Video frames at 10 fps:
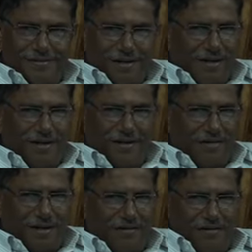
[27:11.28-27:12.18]
God
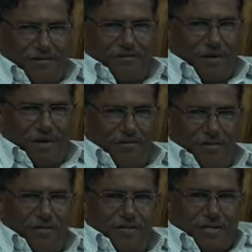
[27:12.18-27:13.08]
never gave you the freedom
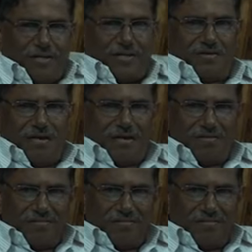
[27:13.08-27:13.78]
to do such a thing.